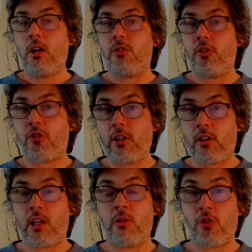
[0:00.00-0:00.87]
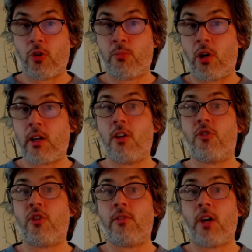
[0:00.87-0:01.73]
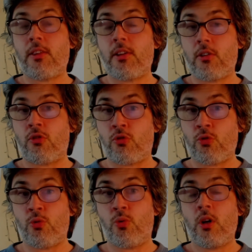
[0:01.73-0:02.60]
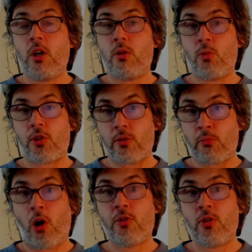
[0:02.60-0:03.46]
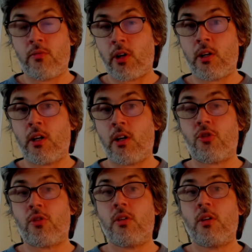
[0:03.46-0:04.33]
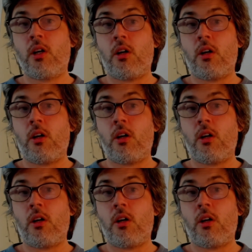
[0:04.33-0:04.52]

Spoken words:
The seated 8 silk brocades have nothing to do with the modern variation